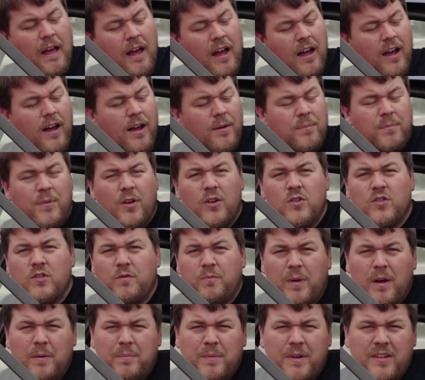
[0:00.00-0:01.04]
Those have
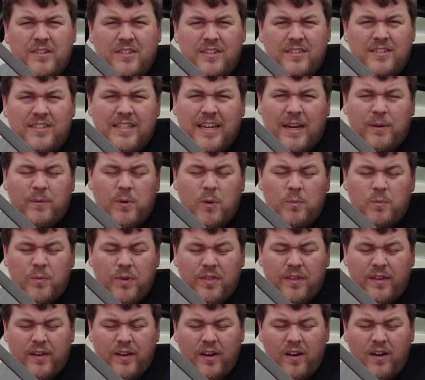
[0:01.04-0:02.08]
bugged me since day one with
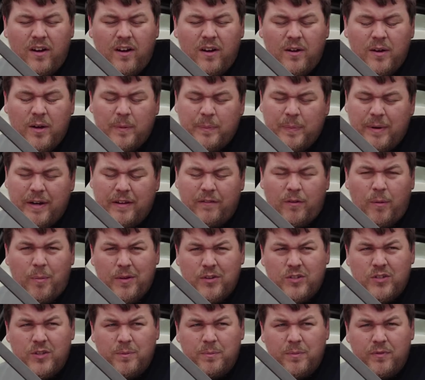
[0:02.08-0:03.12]
the car. I believe I've
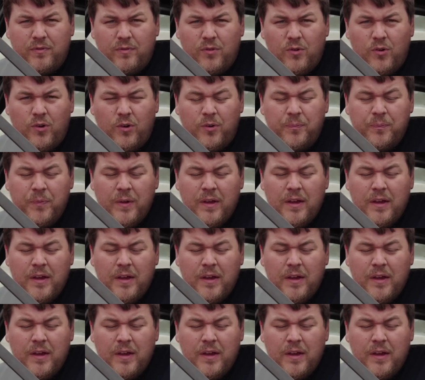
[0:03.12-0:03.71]
mentioned them before.